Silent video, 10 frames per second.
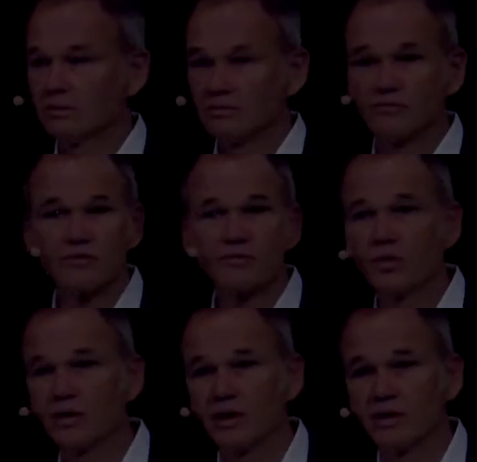from
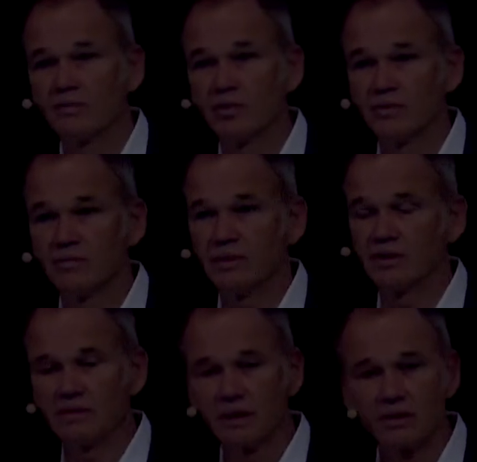point A to point B.
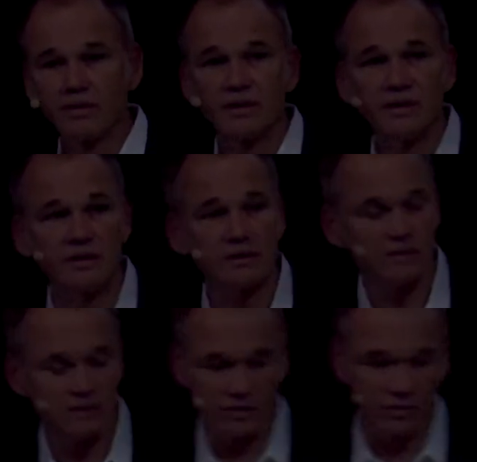Now, Athena,
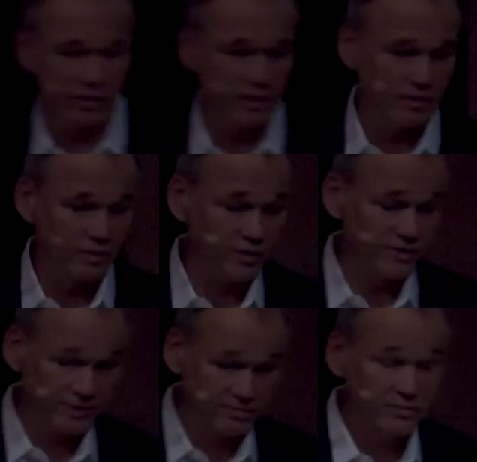the goal here
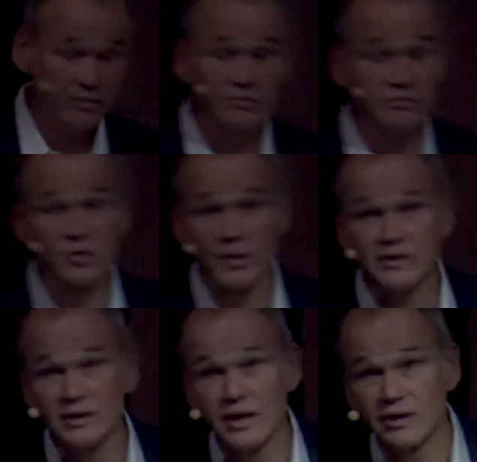was
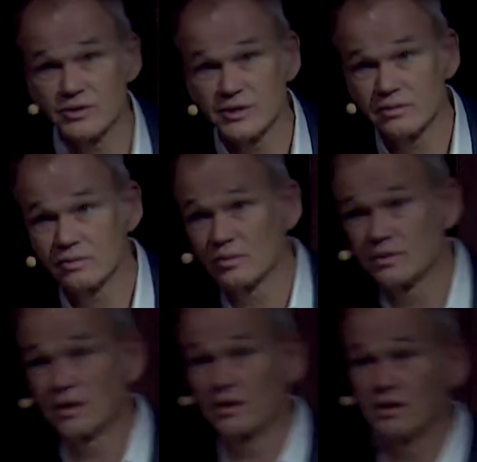directed energy. We're
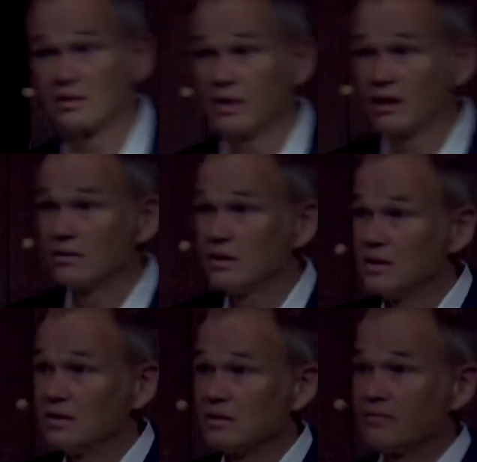talking about
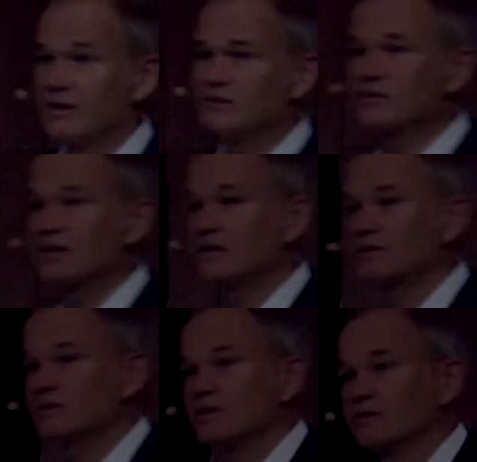defense
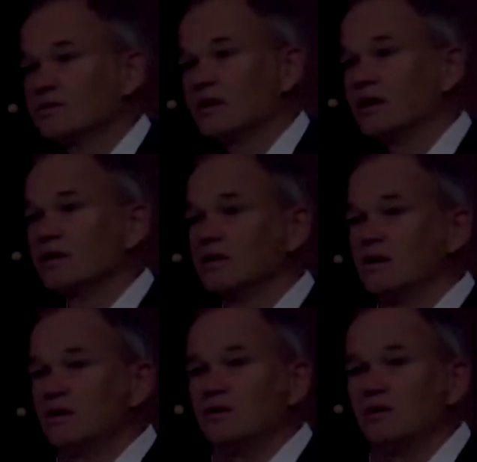against things like
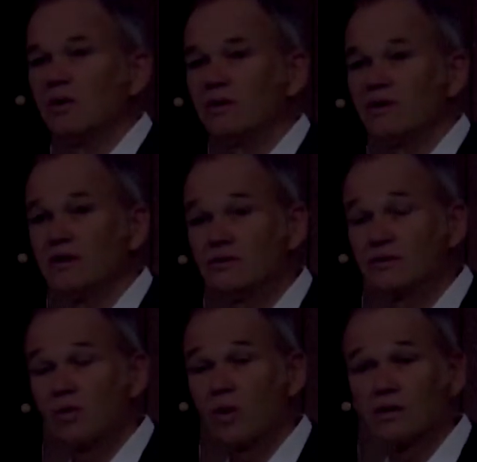UAVs,
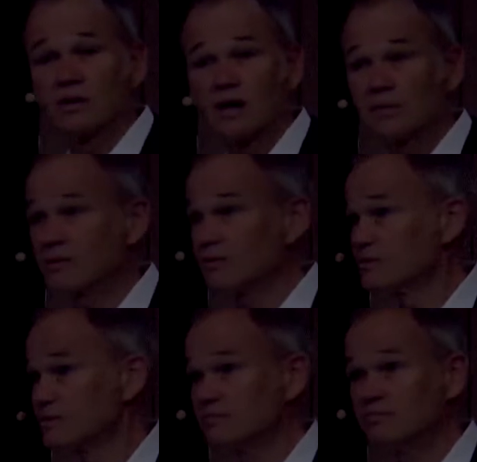
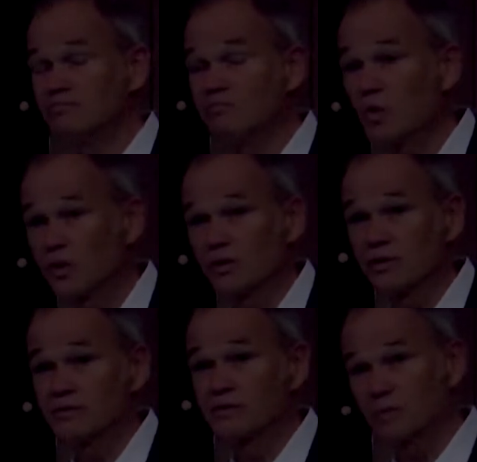quadcopters,
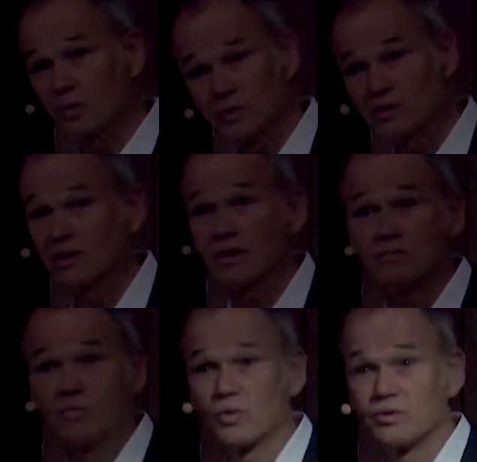mortars. I mean, we took out
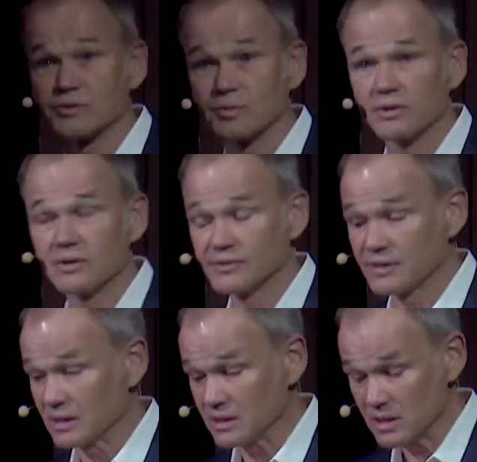mortars with this
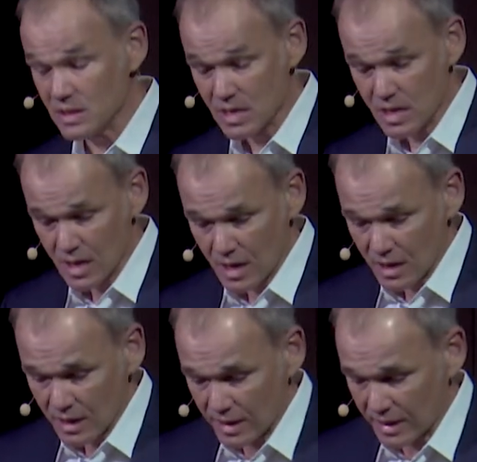thing.
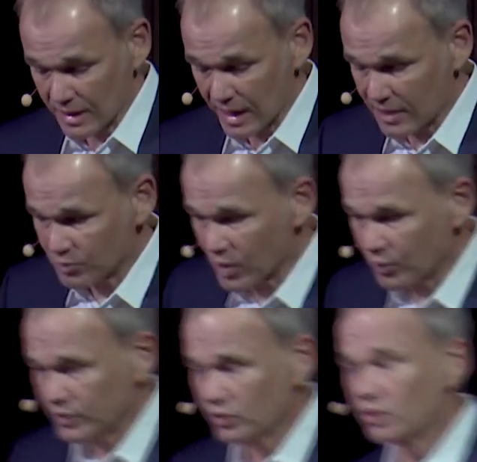And what
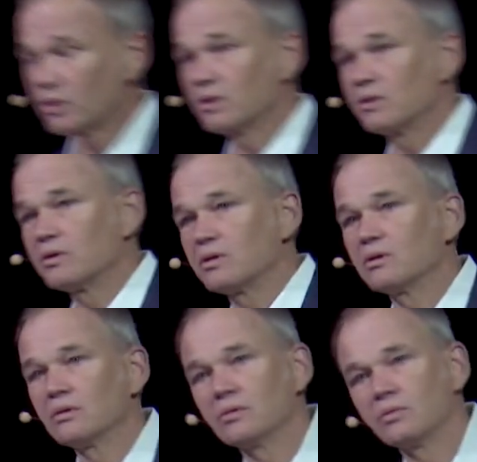we learned
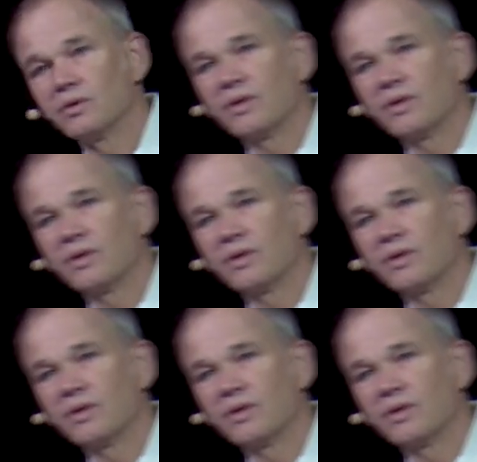with